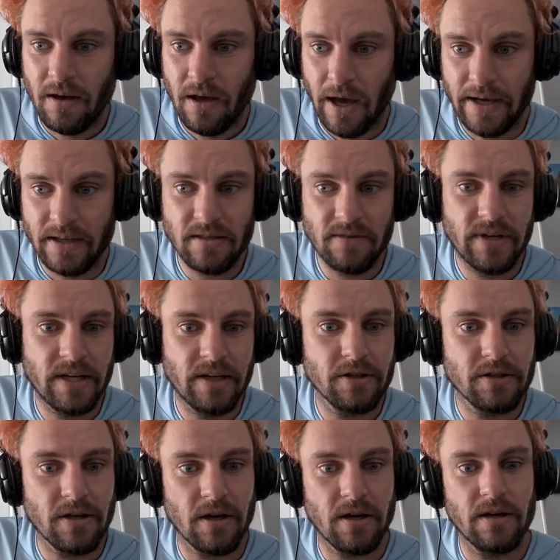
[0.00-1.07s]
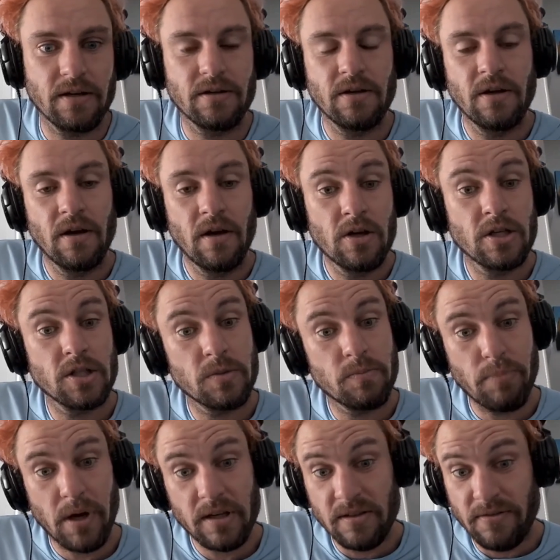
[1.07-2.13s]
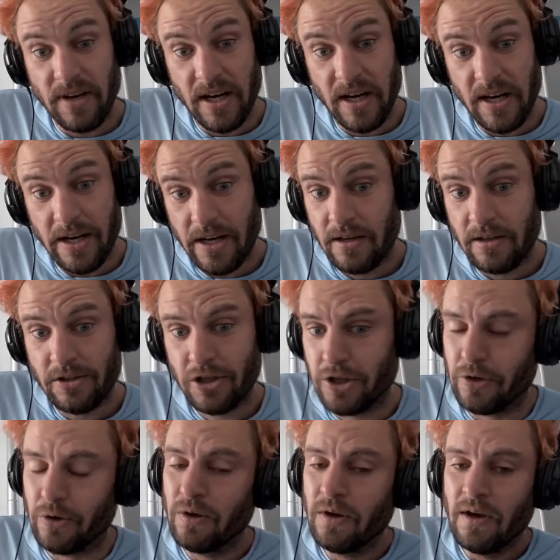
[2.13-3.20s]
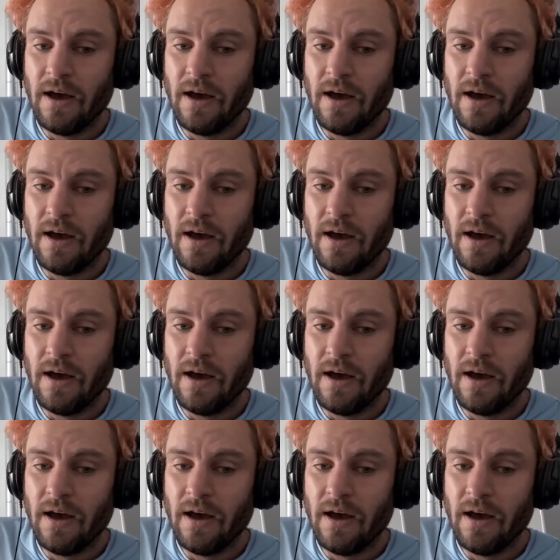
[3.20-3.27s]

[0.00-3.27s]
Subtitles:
I guess the video's on Spotify too.